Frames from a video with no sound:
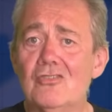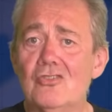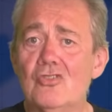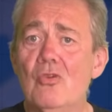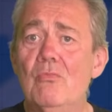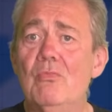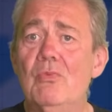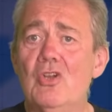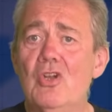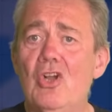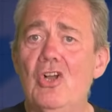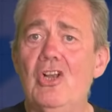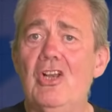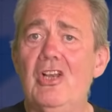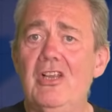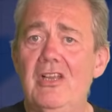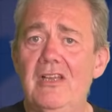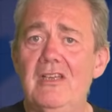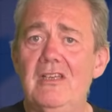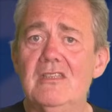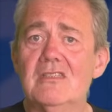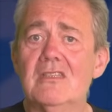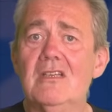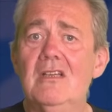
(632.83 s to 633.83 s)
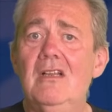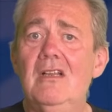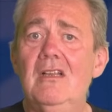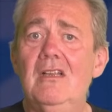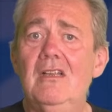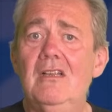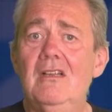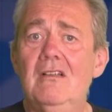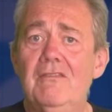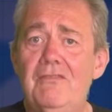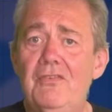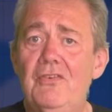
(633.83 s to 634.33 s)
some colours
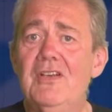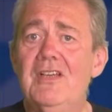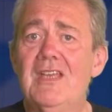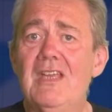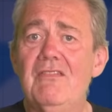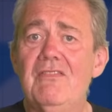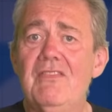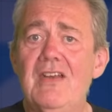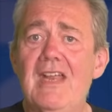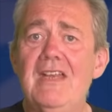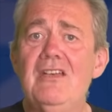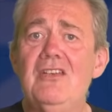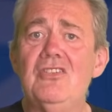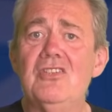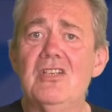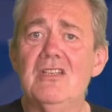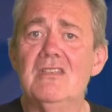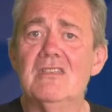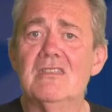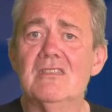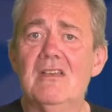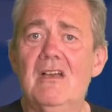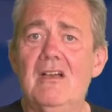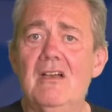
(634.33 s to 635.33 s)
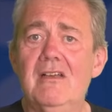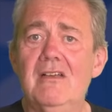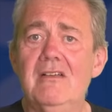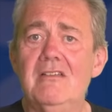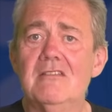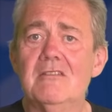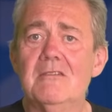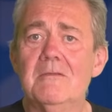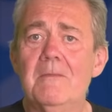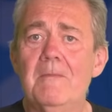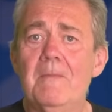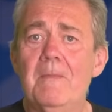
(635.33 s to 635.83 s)
for a given engine
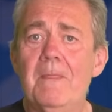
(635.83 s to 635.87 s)
size.